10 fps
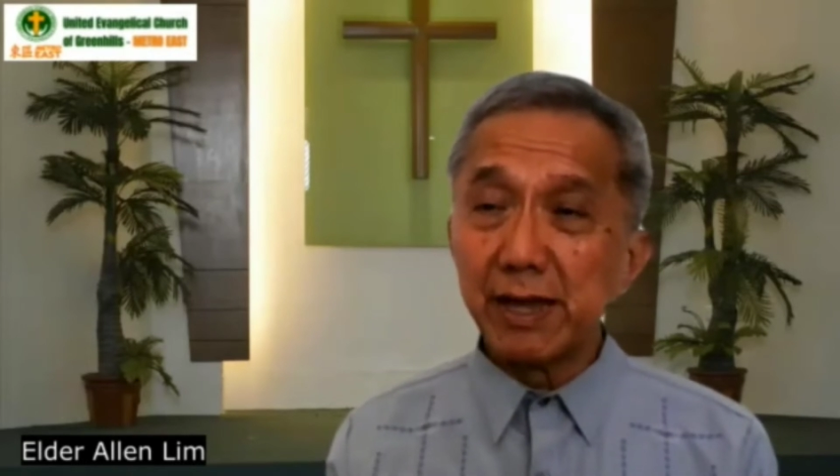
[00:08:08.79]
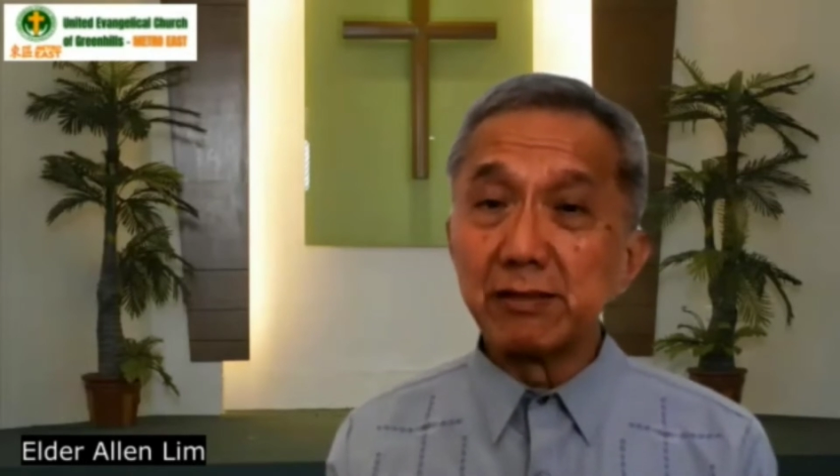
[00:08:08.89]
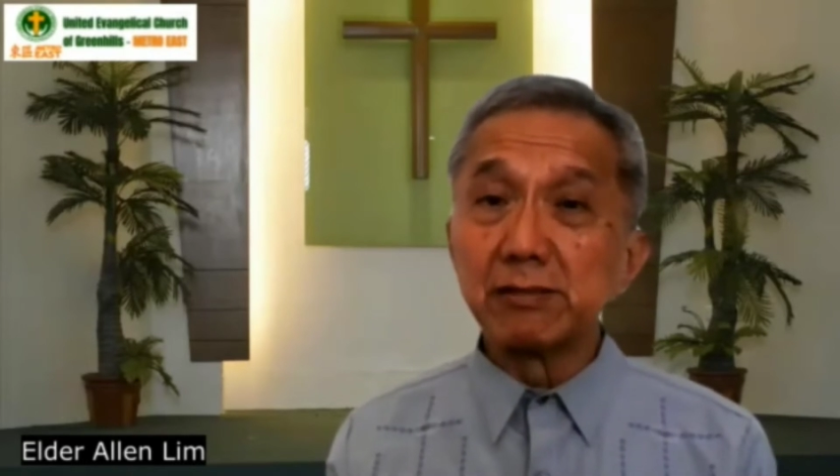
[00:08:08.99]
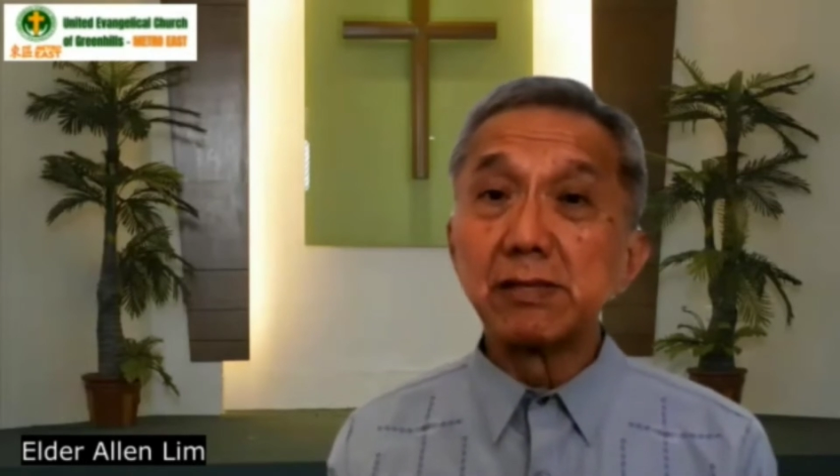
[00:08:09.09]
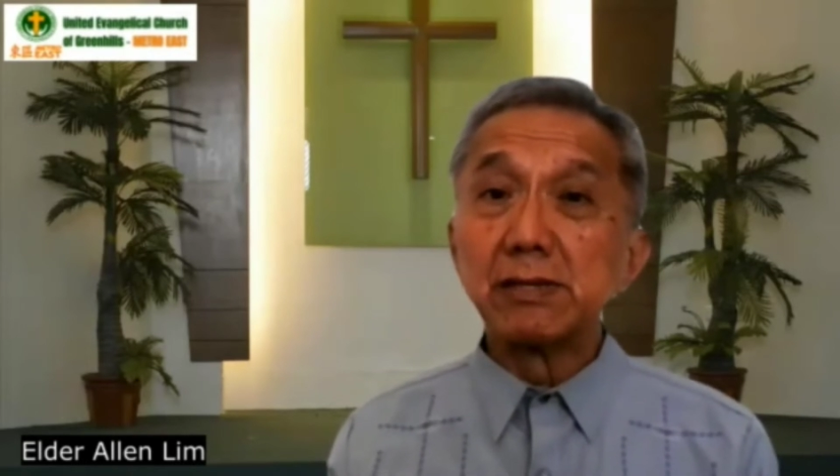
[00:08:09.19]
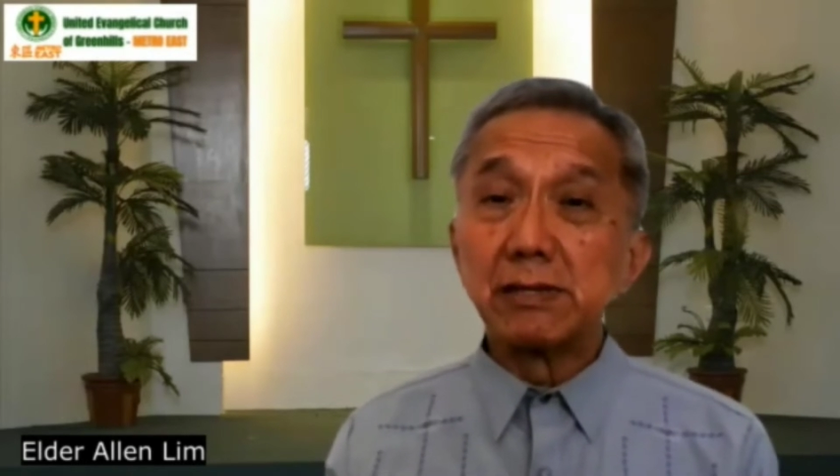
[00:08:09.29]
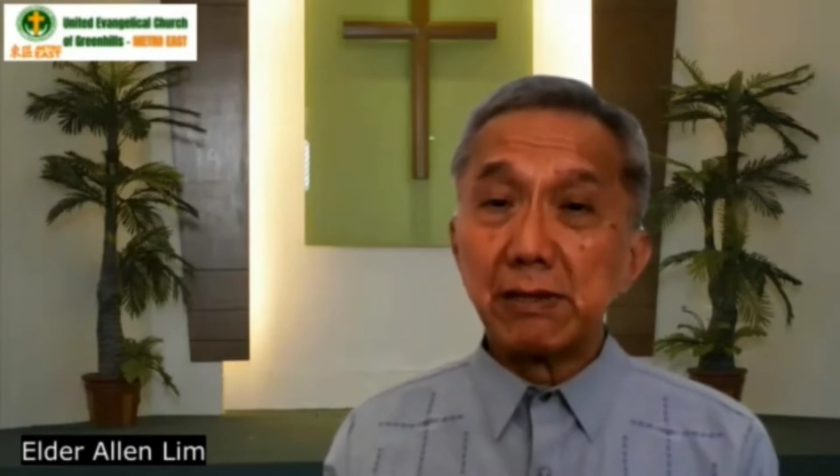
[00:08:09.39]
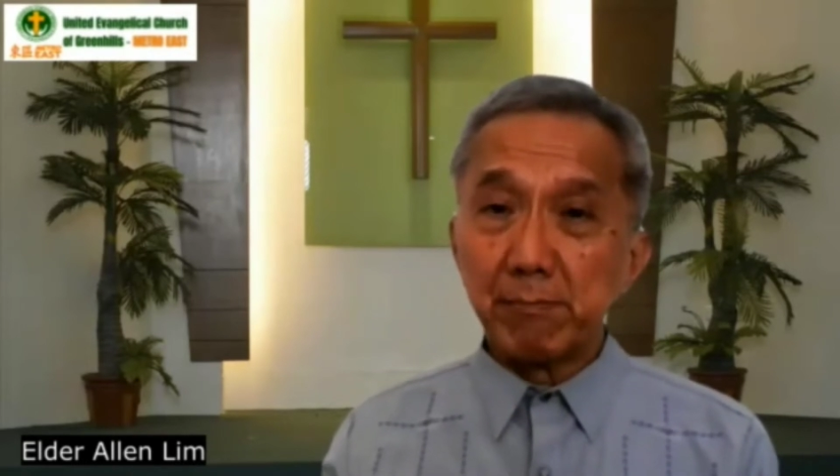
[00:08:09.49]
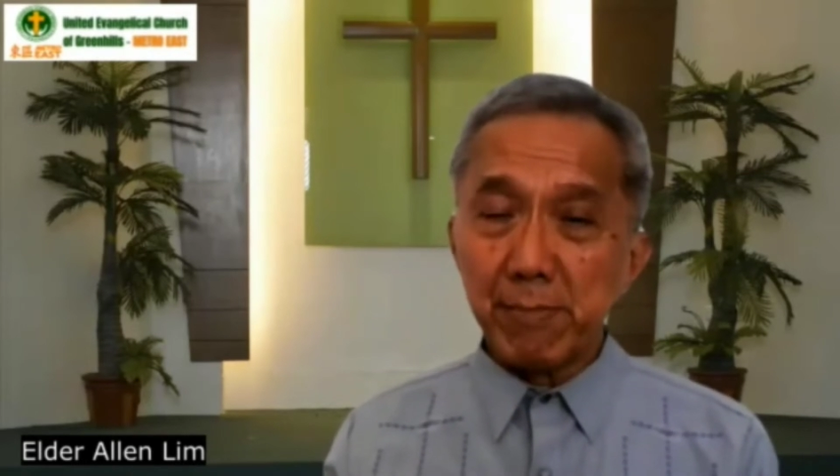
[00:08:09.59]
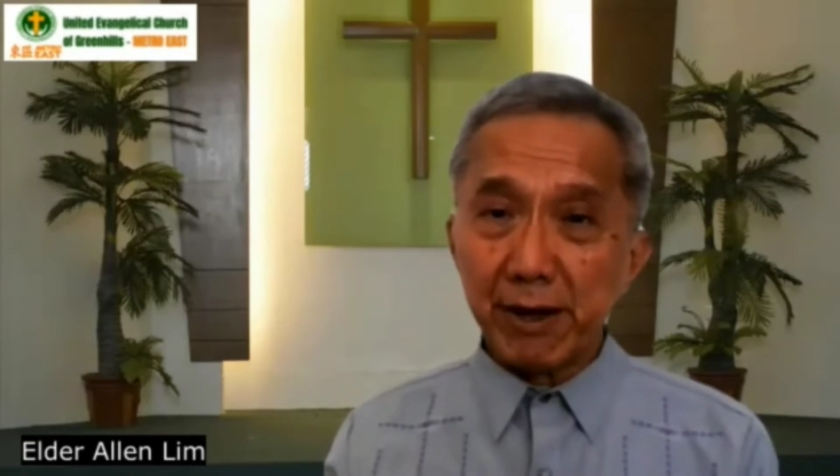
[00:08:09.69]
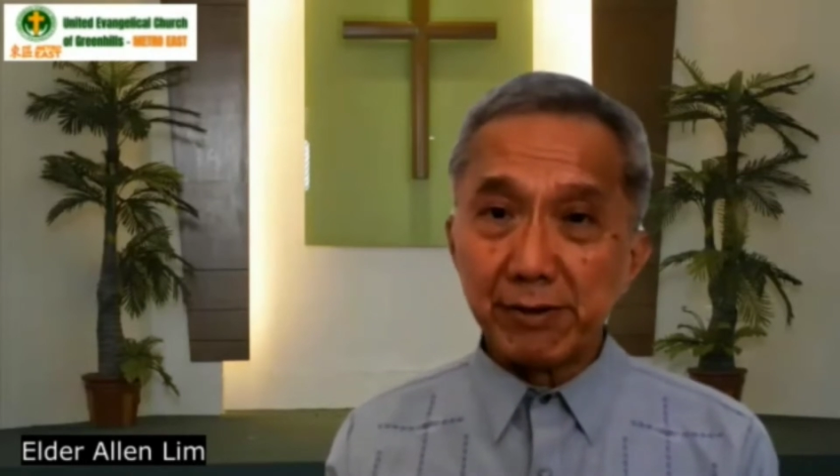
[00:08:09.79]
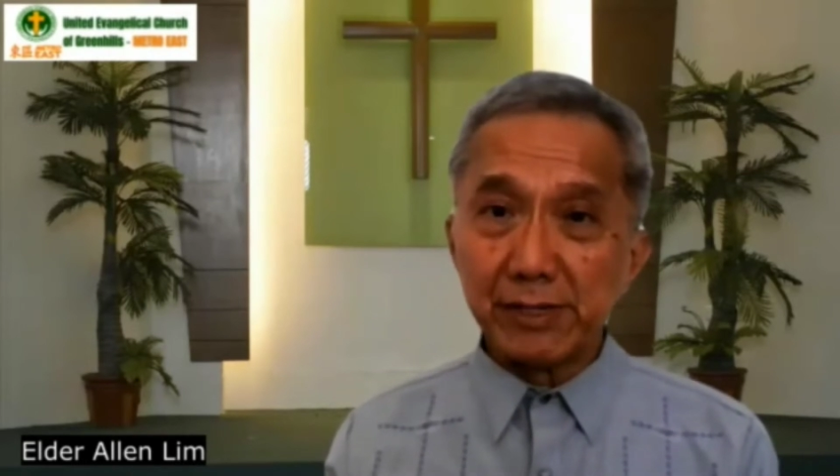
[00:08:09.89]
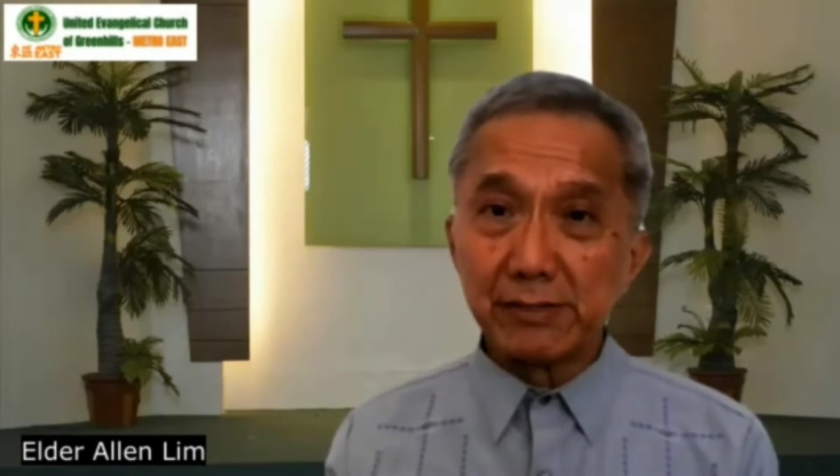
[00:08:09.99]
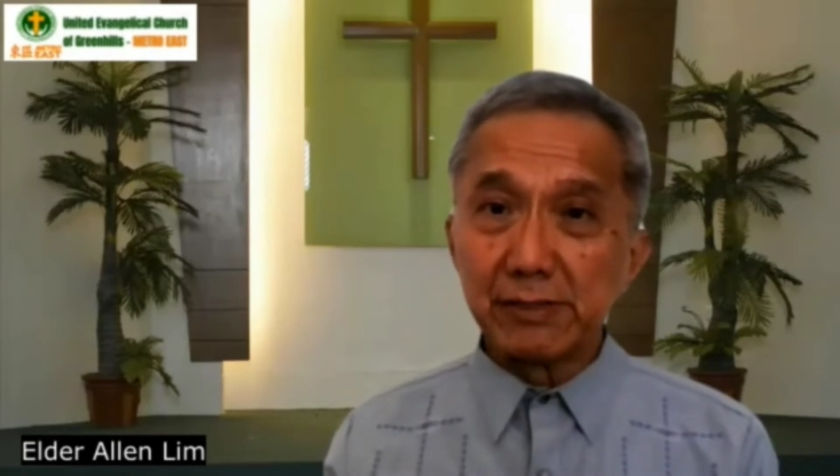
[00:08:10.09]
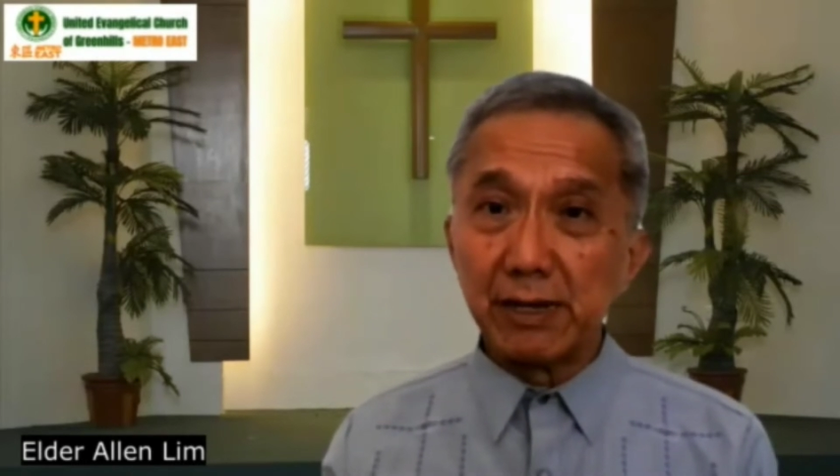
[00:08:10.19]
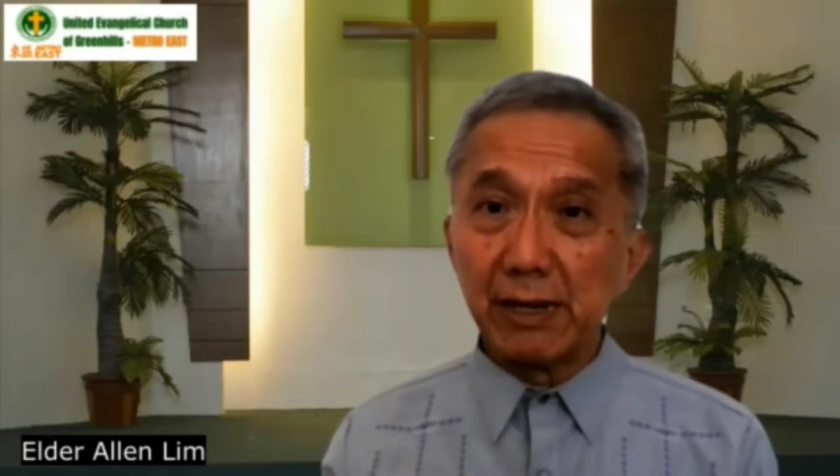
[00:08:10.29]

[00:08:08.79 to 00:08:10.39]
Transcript: and married